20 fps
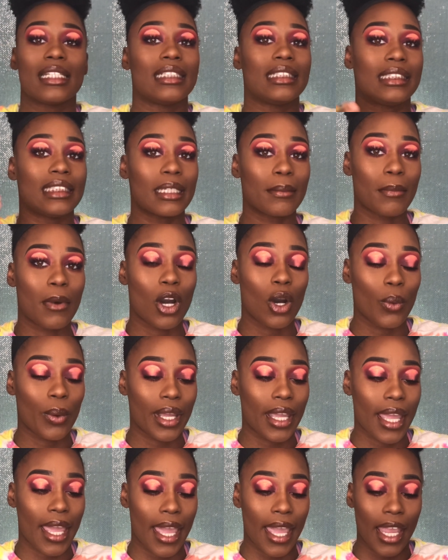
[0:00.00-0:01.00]

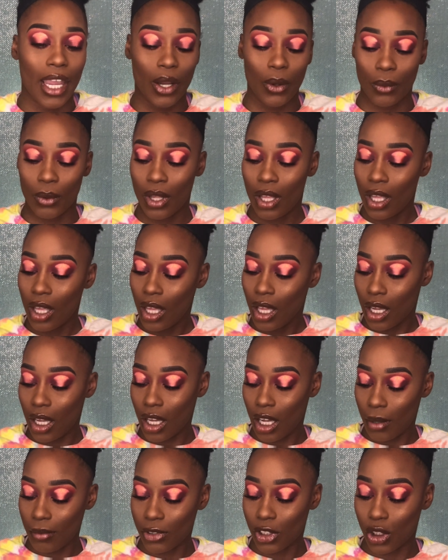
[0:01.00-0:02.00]
demoing and
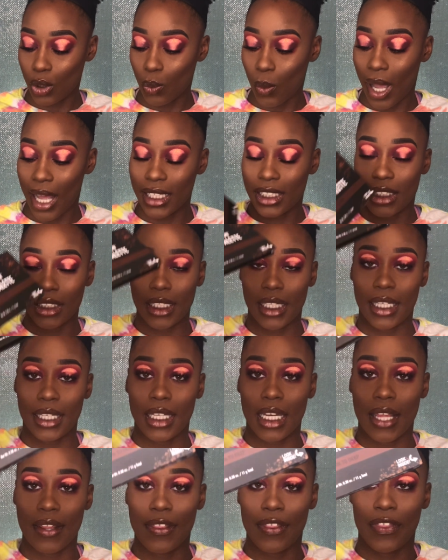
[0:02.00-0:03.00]

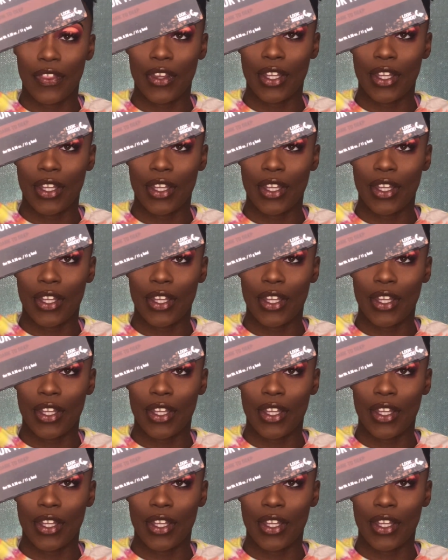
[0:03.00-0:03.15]
swatching